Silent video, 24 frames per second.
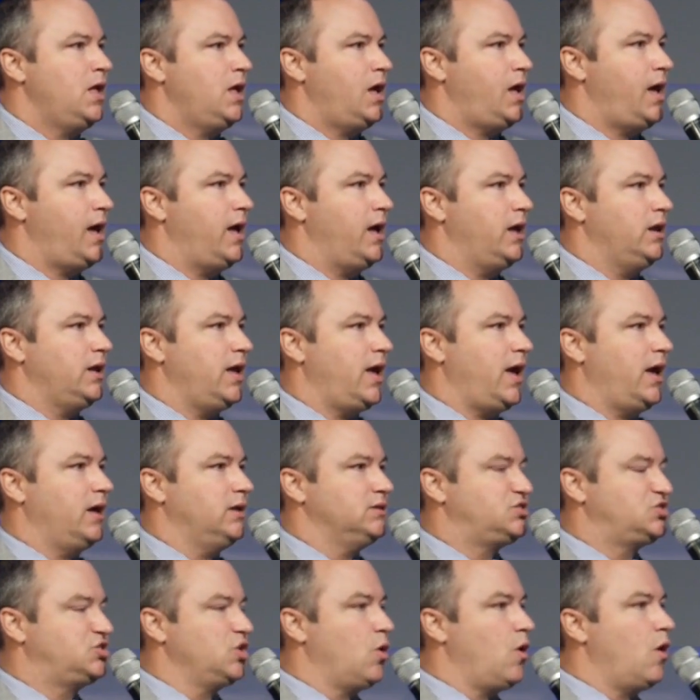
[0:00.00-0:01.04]

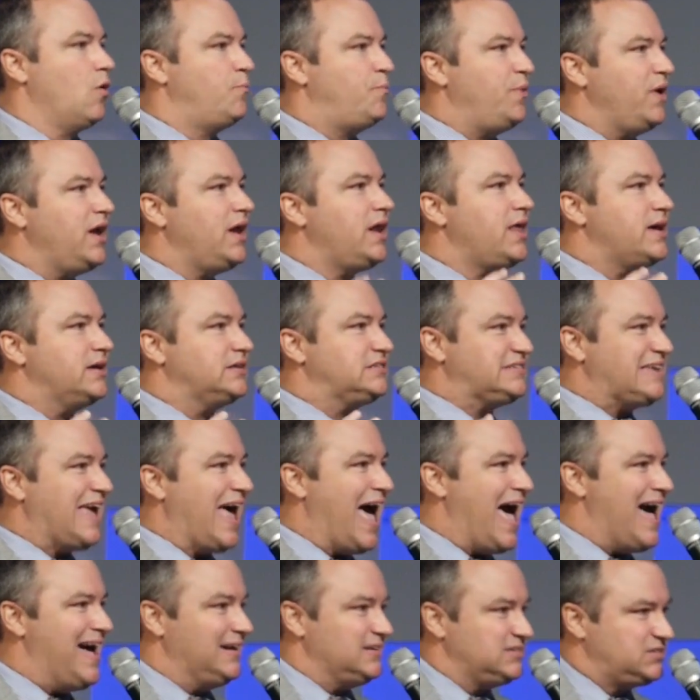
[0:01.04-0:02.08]
And so obedience
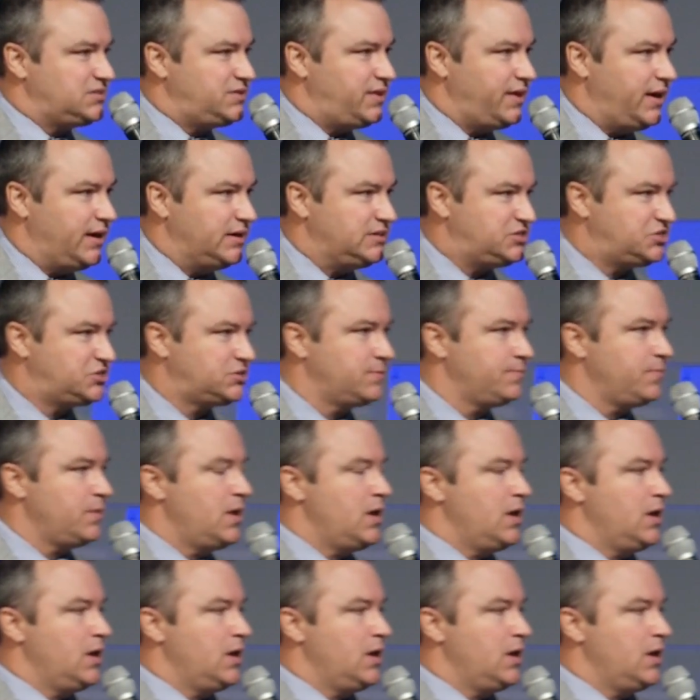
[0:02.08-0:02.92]
has this